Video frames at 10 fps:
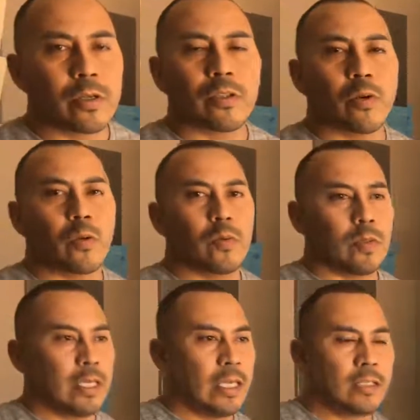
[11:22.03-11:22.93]
so
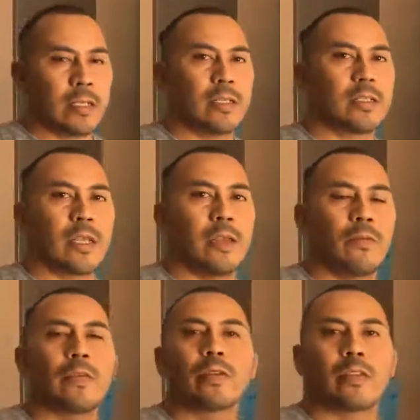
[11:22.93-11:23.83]
he's gonna
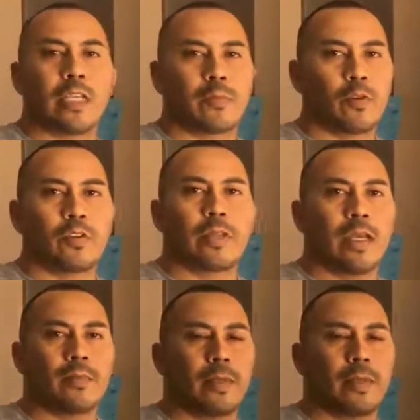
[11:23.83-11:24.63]
save 6%